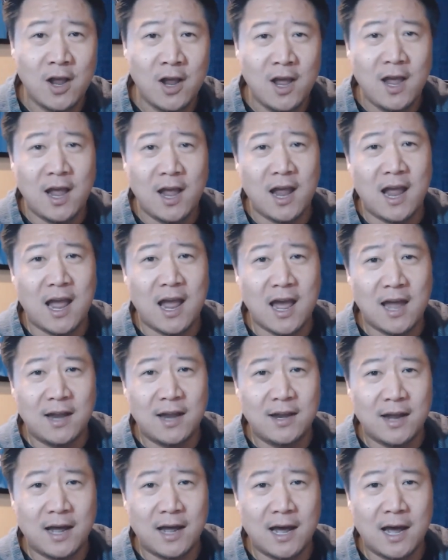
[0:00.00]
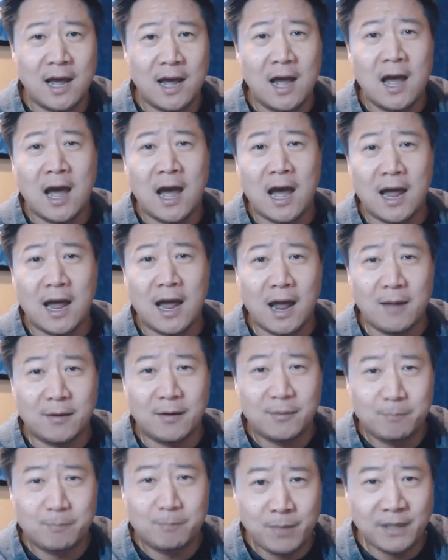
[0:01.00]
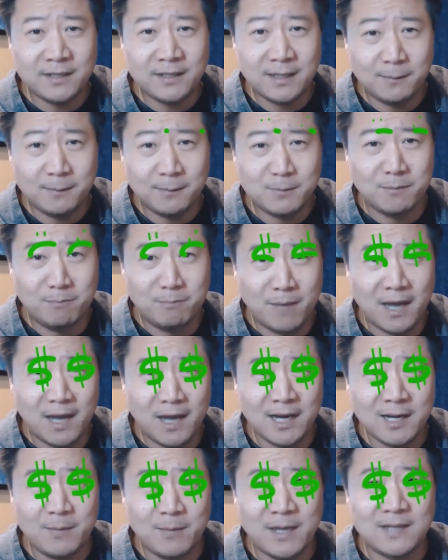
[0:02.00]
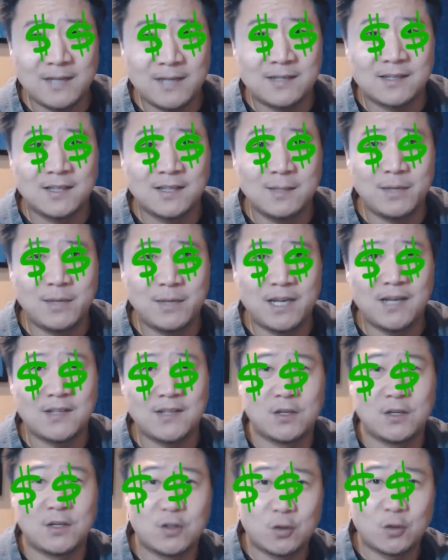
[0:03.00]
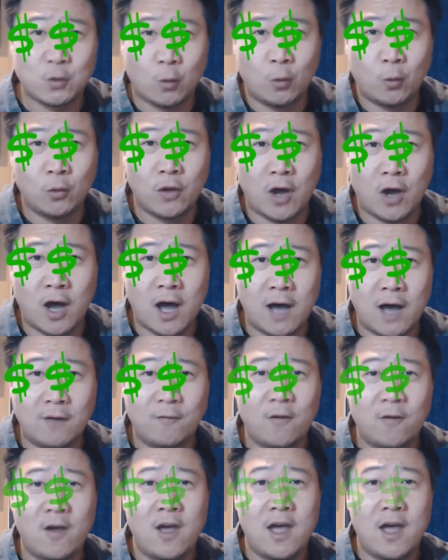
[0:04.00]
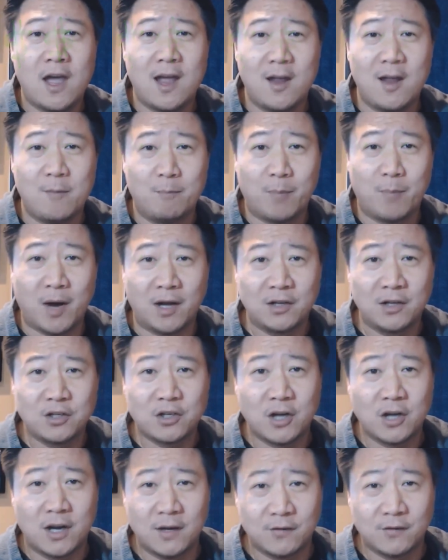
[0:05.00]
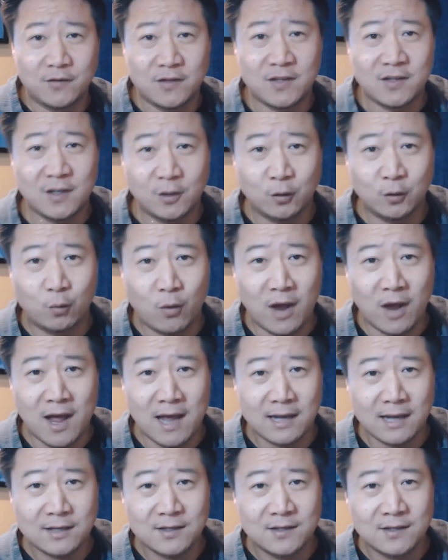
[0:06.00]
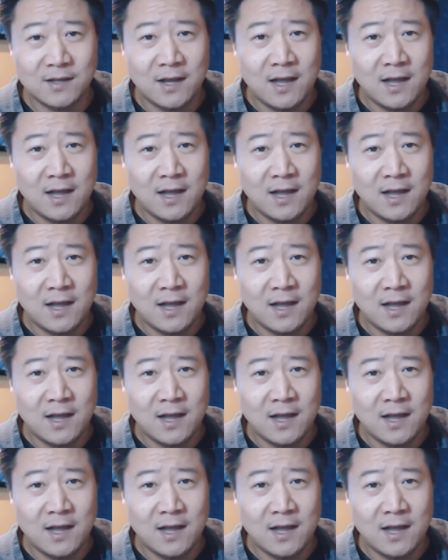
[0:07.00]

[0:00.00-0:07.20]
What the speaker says: And I picked up some money basically because I sold off a bunch of sealed wax.